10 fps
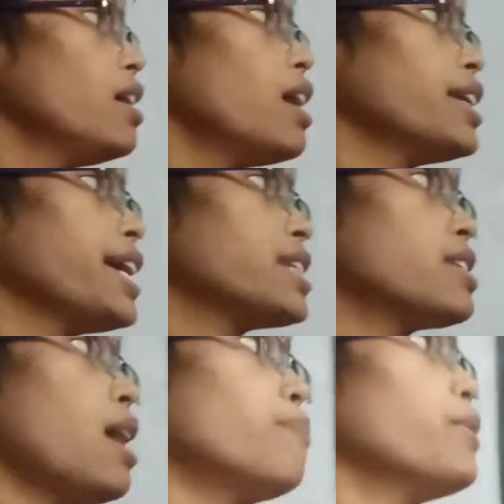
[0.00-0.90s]
and
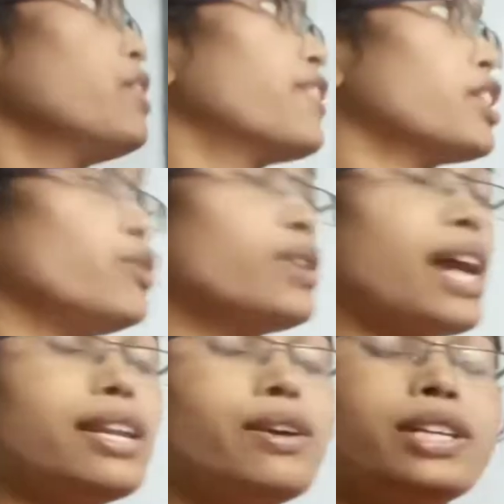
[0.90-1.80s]
example for
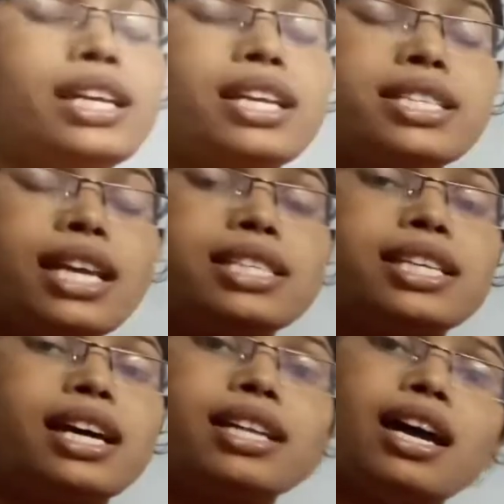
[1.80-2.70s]
eukaryotic
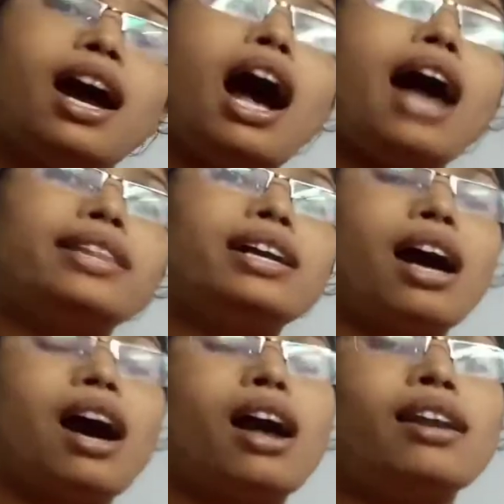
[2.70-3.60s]
cells are other
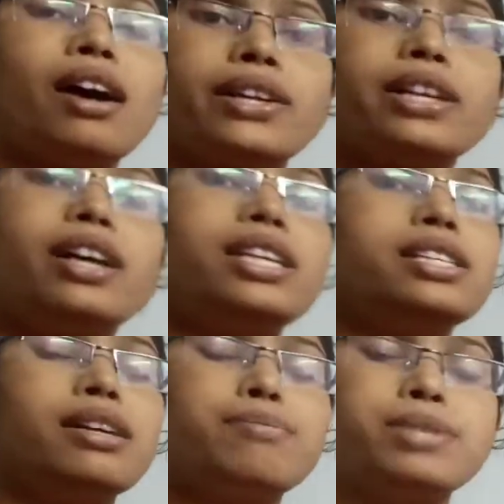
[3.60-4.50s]
all
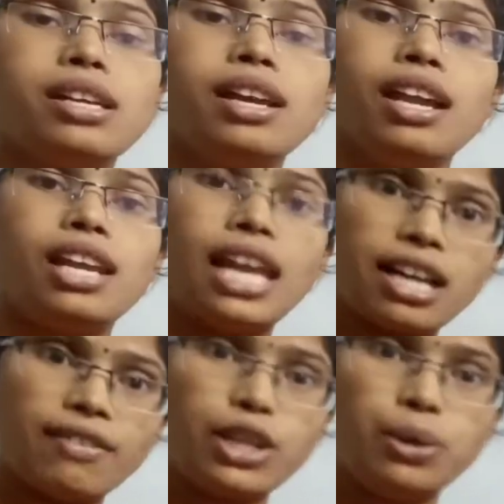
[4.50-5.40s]
organisms like our